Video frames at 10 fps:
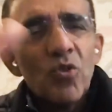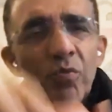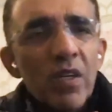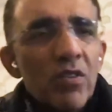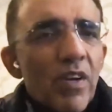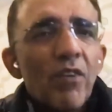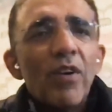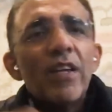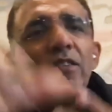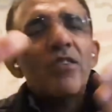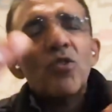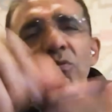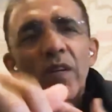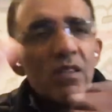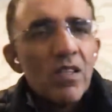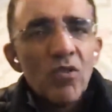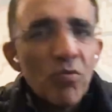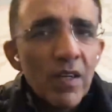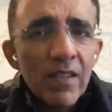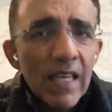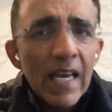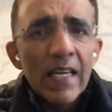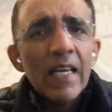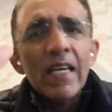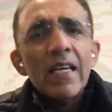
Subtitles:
too much regulation, too much this, too much that,